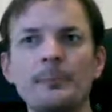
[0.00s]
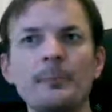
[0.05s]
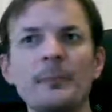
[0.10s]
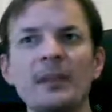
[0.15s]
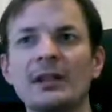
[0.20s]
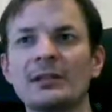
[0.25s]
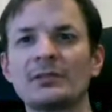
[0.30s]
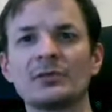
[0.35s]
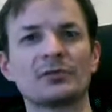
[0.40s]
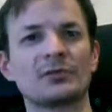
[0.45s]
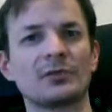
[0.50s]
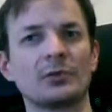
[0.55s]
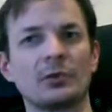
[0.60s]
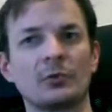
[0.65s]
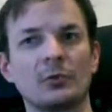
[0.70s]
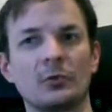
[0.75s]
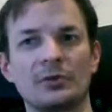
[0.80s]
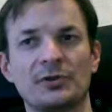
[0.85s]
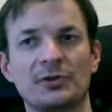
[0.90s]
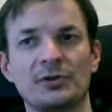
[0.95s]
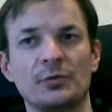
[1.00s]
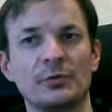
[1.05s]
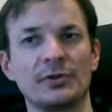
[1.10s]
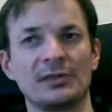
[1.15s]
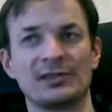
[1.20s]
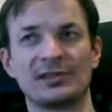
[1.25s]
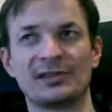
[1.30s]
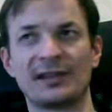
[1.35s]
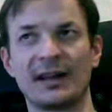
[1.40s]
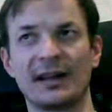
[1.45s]
It's also not what you do in
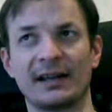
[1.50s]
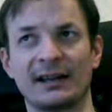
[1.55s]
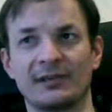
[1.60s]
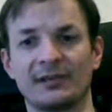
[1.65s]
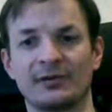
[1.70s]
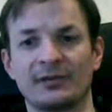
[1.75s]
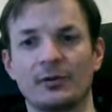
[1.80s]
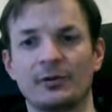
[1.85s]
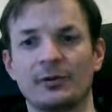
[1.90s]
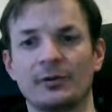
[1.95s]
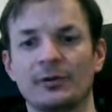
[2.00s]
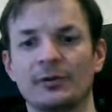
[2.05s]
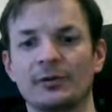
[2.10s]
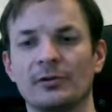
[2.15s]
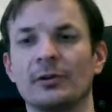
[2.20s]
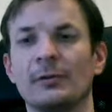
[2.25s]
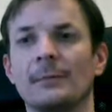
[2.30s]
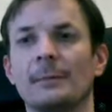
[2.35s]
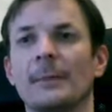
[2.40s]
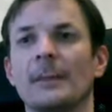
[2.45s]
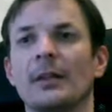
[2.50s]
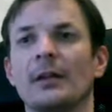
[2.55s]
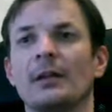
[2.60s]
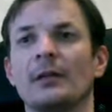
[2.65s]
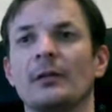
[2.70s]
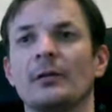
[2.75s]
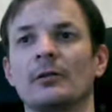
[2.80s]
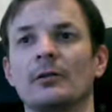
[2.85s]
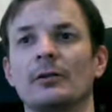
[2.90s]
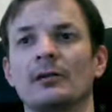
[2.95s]
science. So you're not
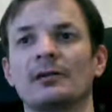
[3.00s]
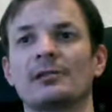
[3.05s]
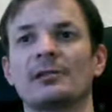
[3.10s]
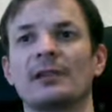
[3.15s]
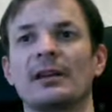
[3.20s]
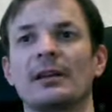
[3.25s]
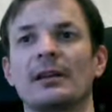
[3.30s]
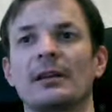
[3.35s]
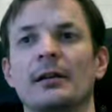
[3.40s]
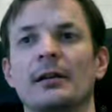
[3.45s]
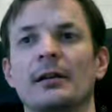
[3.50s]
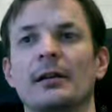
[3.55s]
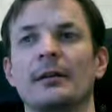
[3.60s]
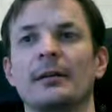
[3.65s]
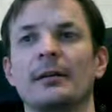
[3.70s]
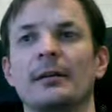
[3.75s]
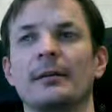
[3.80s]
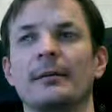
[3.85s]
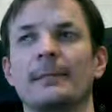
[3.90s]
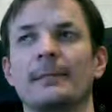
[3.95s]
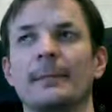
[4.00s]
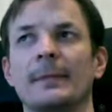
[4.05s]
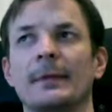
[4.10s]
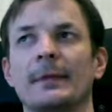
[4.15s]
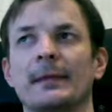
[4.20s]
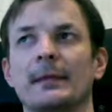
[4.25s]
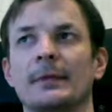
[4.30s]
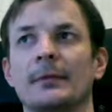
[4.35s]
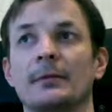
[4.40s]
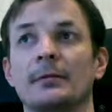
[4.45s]
gonna say
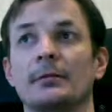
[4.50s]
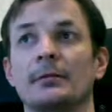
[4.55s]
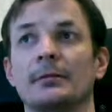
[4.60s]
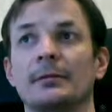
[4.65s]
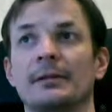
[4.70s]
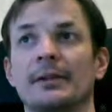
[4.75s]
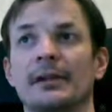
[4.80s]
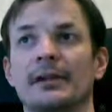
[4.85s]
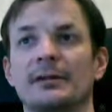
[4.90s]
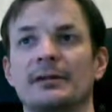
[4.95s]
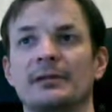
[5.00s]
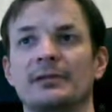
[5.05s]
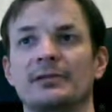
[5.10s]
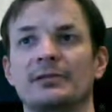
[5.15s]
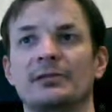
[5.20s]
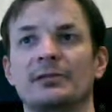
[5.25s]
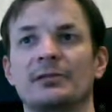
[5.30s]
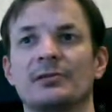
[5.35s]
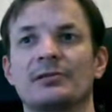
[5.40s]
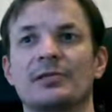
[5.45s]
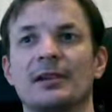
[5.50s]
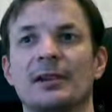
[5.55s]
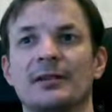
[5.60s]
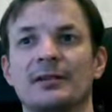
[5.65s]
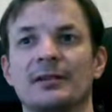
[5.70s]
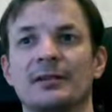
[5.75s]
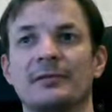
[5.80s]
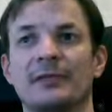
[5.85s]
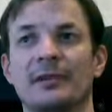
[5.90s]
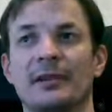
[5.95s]
yeah, this
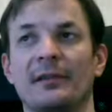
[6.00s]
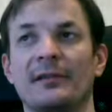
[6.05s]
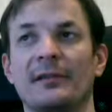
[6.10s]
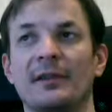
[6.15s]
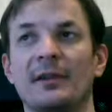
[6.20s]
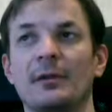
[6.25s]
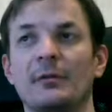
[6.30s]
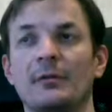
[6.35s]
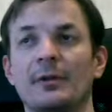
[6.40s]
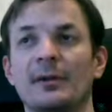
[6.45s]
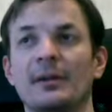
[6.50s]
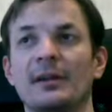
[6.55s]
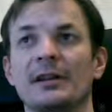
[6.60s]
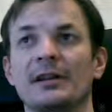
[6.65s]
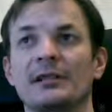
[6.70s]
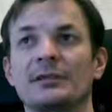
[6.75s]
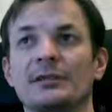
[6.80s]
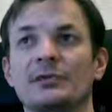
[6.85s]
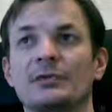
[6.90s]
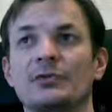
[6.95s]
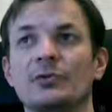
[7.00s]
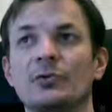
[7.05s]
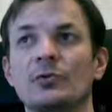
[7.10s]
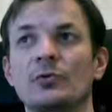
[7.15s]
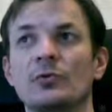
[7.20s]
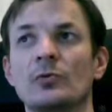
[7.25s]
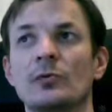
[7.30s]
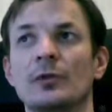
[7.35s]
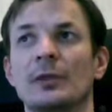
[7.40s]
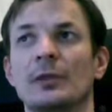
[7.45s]
scientific theory is
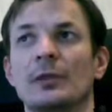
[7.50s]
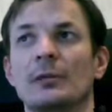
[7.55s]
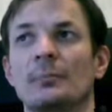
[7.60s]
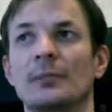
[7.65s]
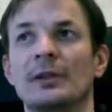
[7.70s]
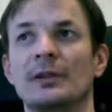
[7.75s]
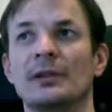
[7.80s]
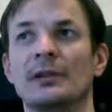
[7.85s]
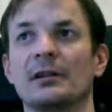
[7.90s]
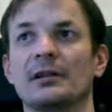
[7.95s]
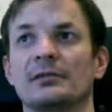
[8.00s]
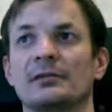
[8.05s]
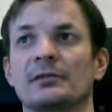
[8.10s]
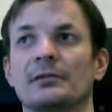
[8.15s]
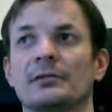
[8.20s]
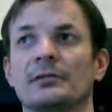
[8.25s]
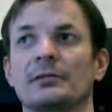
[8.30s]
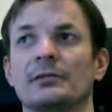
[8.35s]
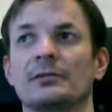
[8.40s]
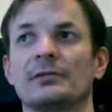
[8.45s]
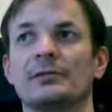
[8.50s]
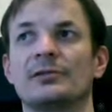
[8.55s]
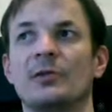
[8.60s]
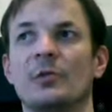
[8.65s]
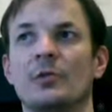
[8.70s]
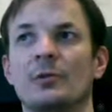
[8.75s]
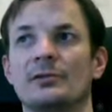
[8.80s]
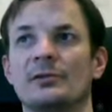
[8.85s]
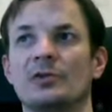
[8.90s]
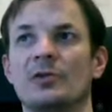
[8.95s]
true because
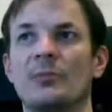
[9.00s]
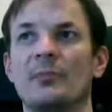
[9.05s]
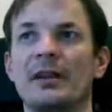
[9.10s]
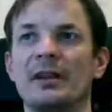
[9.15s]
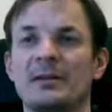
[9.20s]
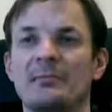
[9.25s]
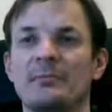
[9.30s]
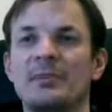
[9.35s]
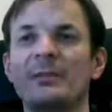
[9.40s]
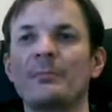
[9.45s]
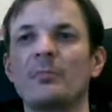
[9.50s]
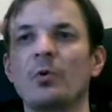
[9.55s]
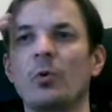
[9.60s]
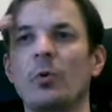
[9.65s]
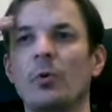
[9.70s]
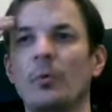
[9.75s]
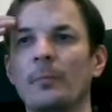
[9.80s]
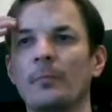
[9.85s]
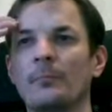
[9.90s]
so and so many people